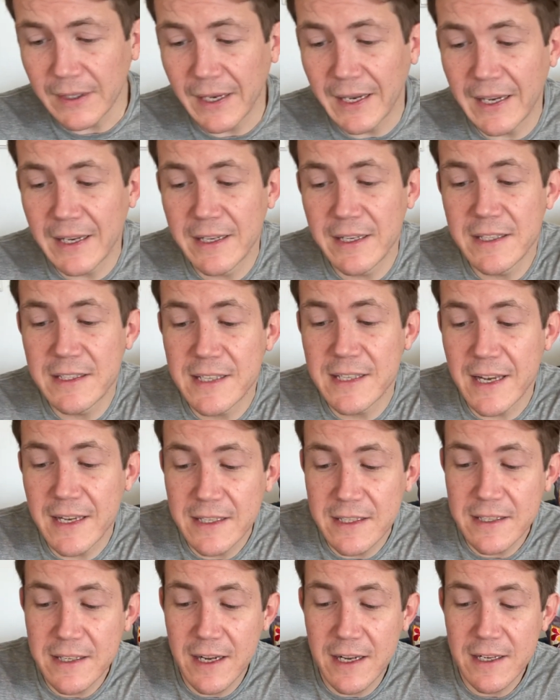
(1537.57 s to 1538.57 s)
And it
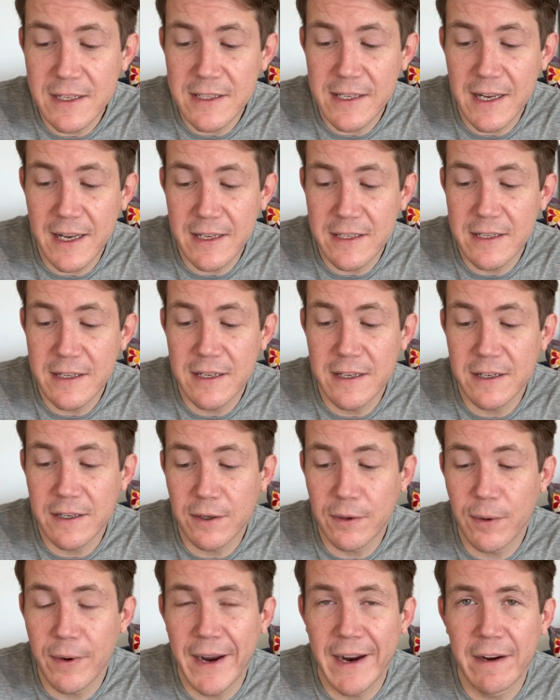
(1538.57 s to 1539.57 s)
sextiles Saturn in
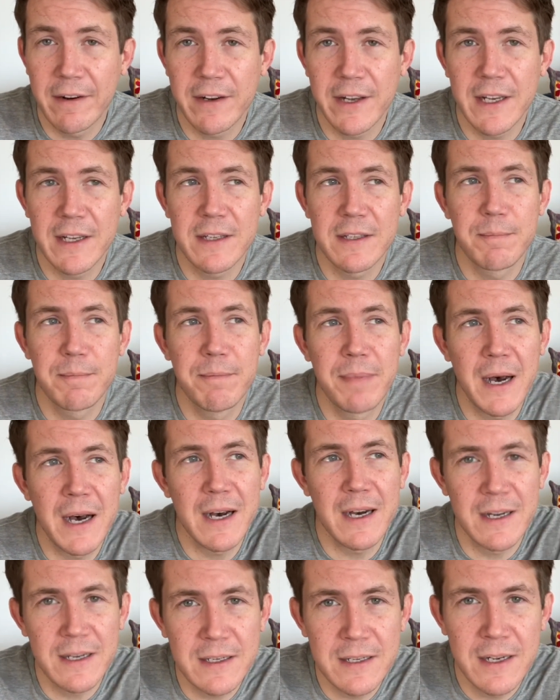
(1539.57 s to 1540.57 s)
Aquarius,
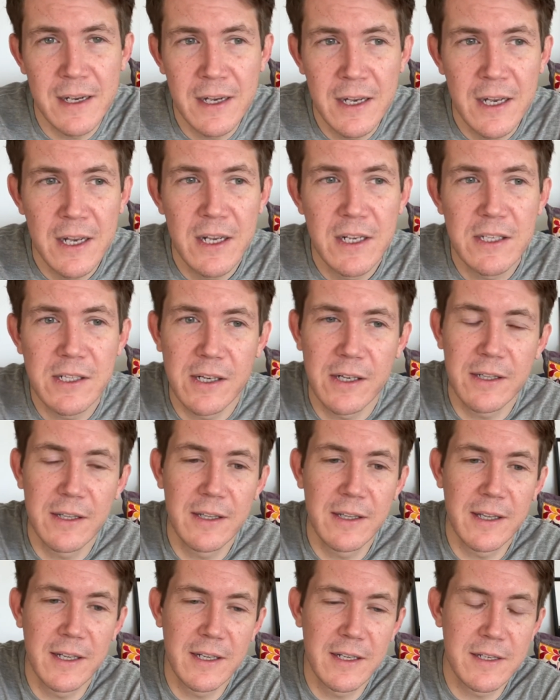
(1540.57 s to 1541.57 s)
but certain
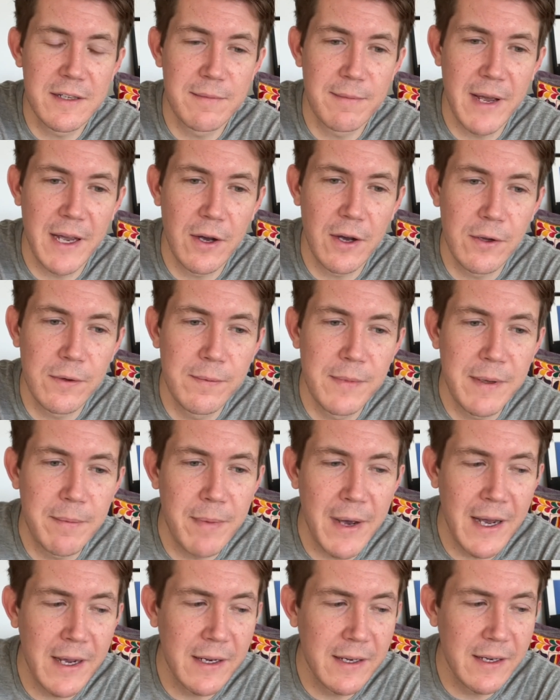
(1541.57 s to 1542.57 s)
things may hold me
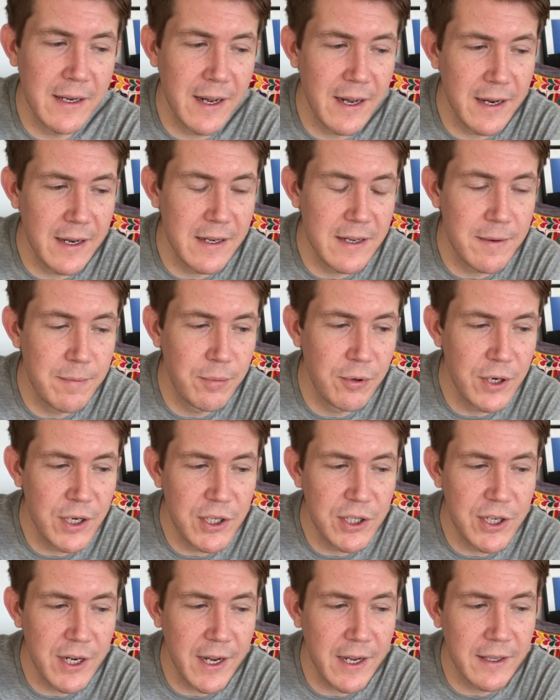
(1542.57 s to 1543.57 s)
back, and I
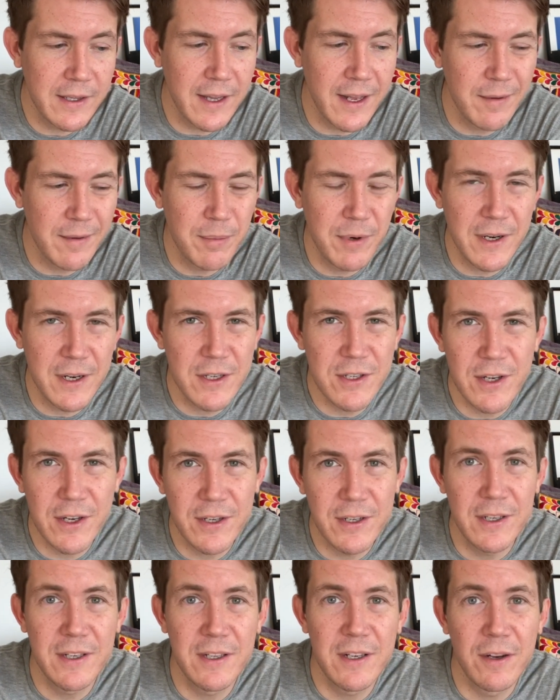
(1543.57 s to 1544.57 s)
appreciate that, but I
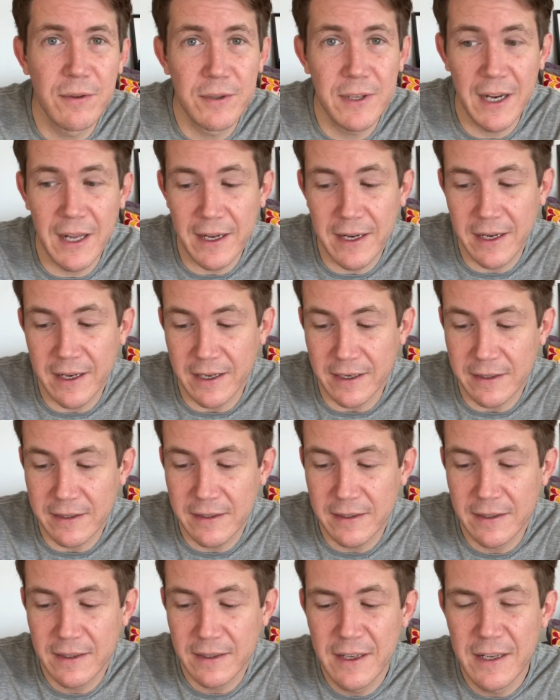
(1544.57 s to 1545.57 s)
certainly don't like it.
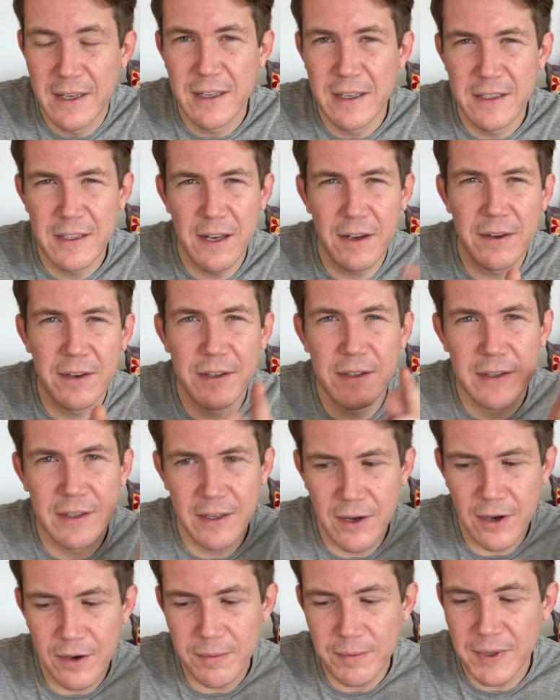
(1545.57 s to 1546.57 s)
So it
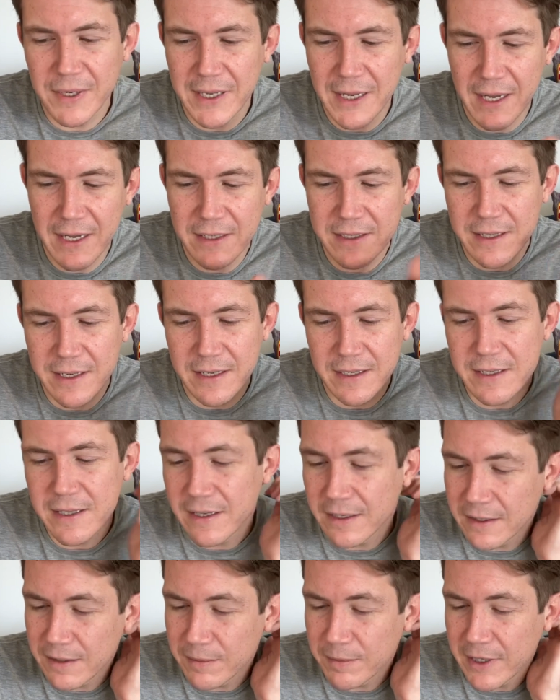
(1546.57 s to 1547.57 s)
complicates things a
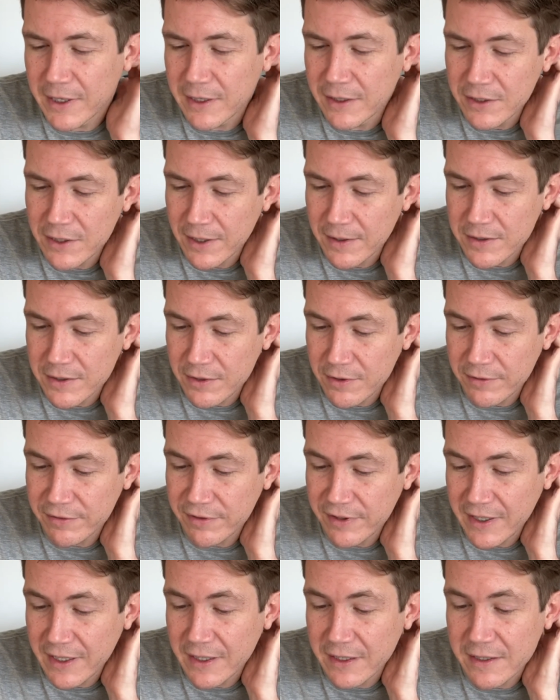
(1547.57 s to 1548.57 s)
little bit in terms of your
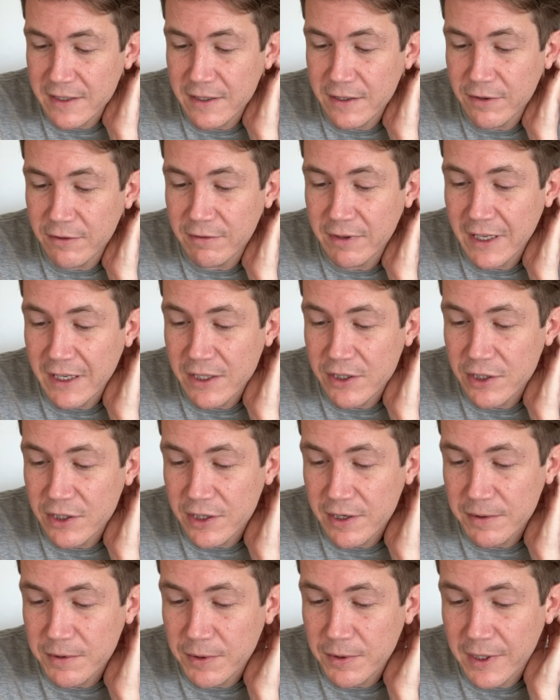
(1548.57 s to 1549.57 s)
feelings and your
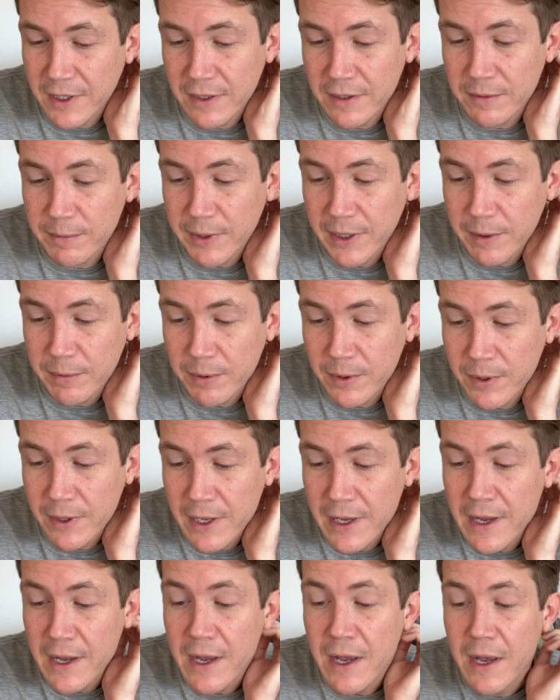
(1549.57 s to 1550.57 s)
relationships with other people.
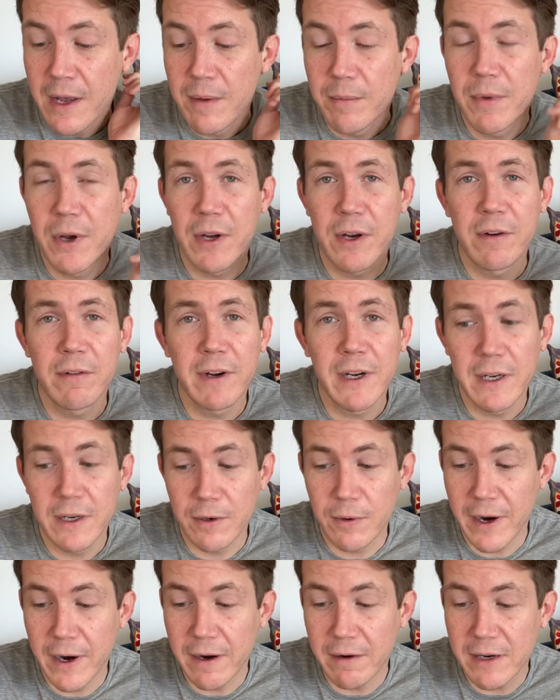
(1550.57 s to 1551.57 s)
Mercury in
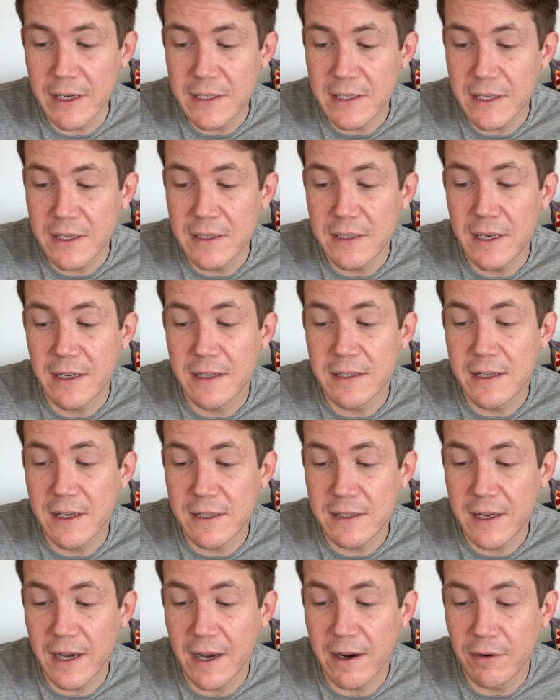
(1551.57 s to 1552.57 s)
Aquarius then
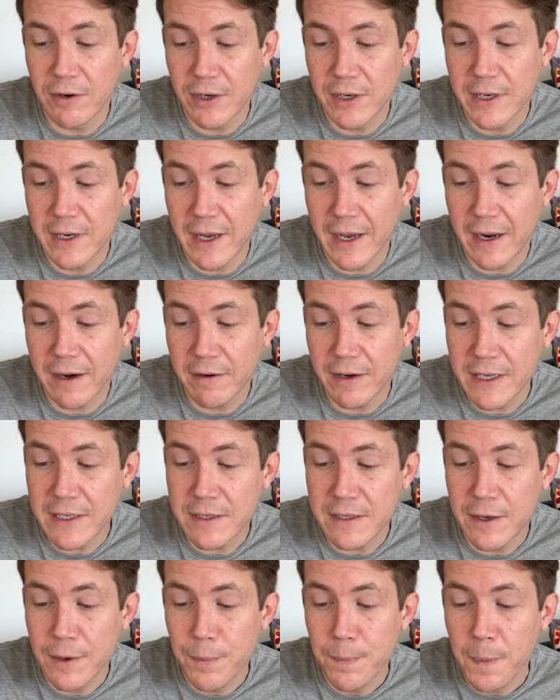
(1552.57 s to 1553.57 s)
sextiles Chiron in
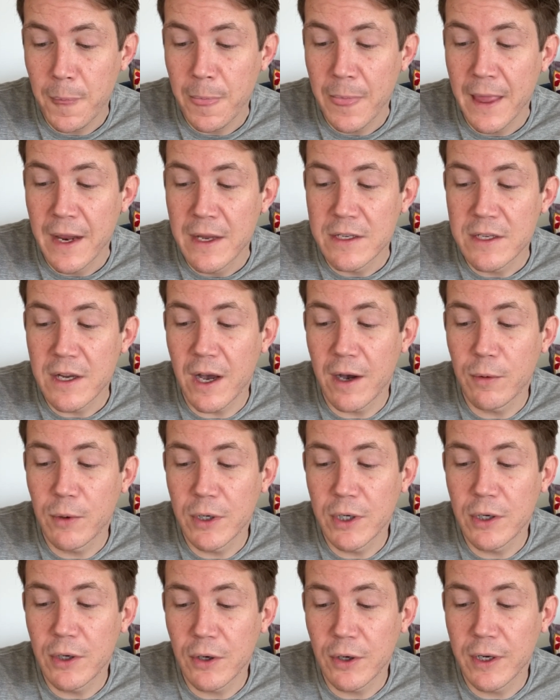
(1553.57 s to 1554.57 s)
Aries. So I
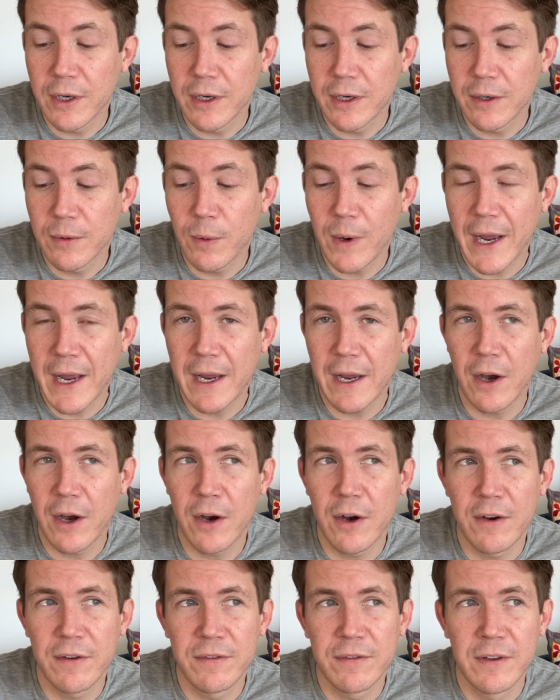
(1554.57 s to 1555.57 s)
want to look at a way
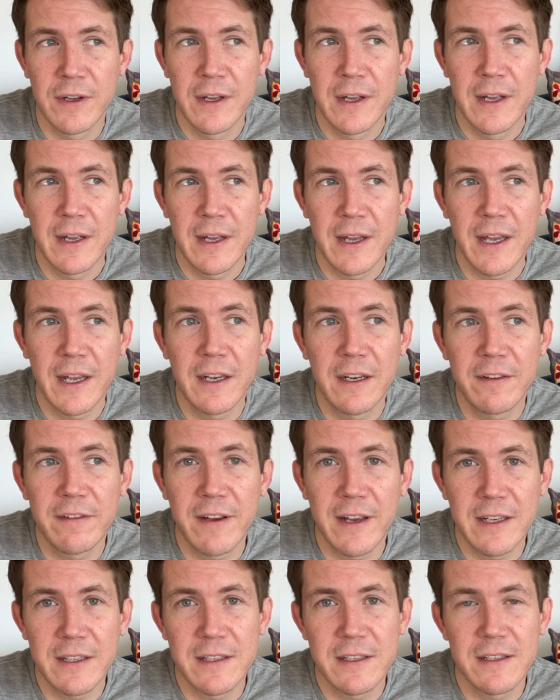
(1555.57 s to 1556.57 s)
of
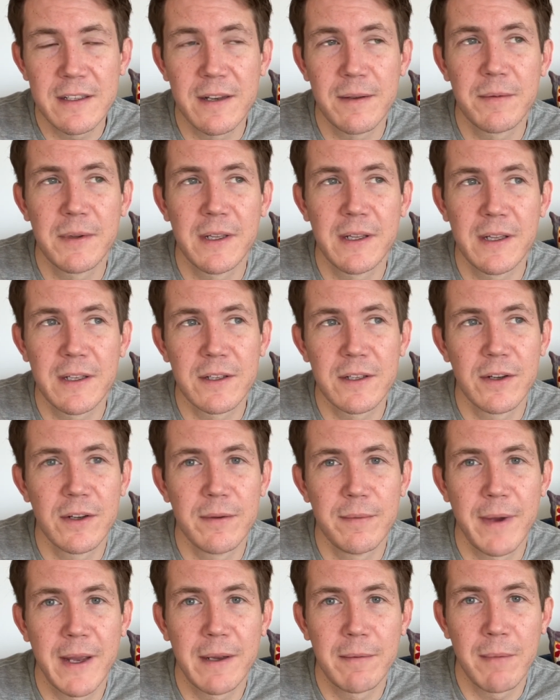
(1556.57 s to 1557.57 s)
innovating something that's going to
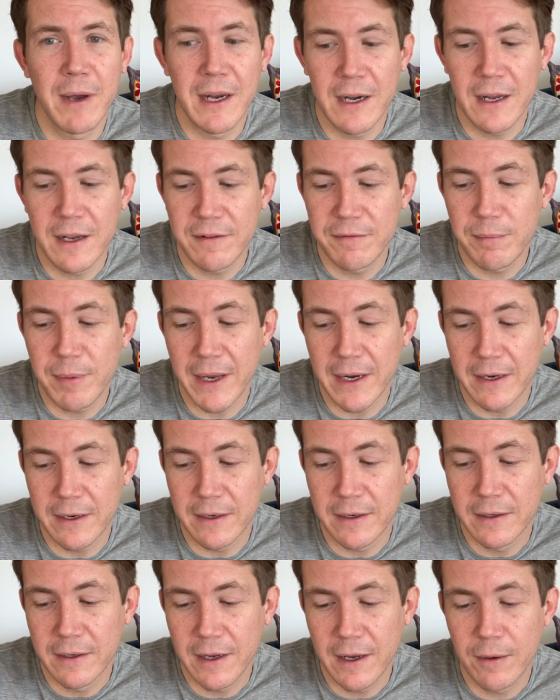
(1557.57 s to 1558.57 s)
make my life better.
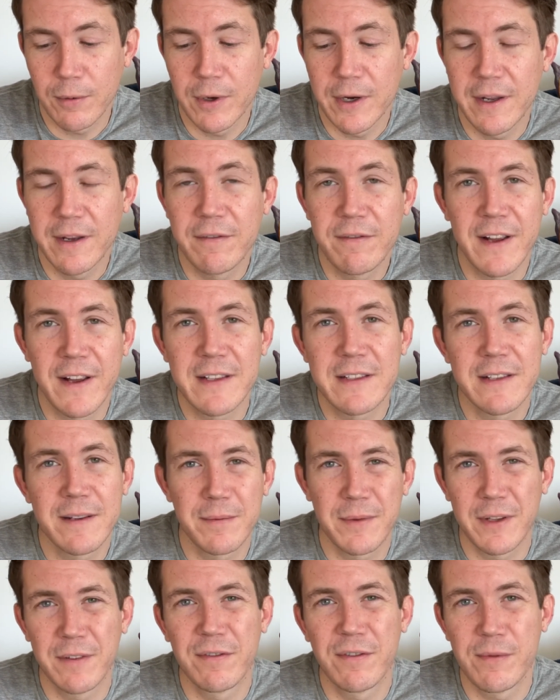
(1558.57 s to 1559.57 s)
I want to invent
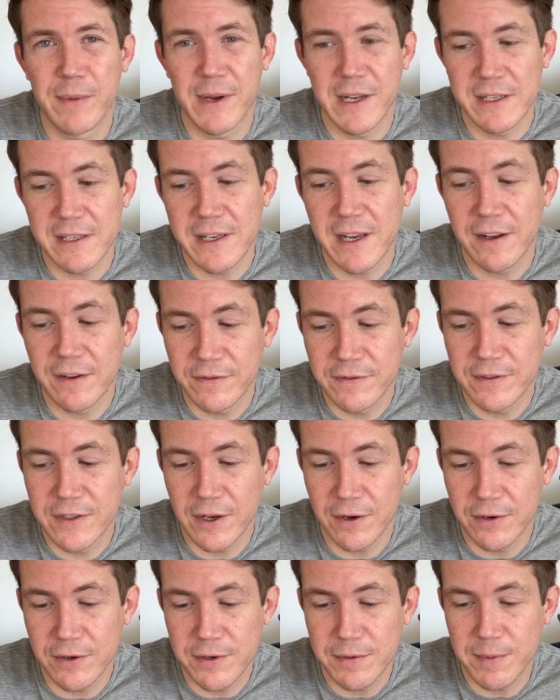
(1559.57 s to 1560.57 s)
something for myself,
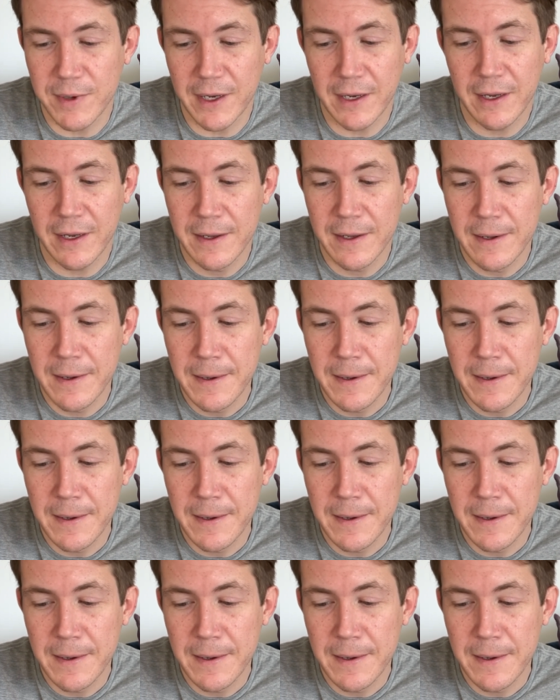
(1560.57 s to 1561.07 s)
so to speak.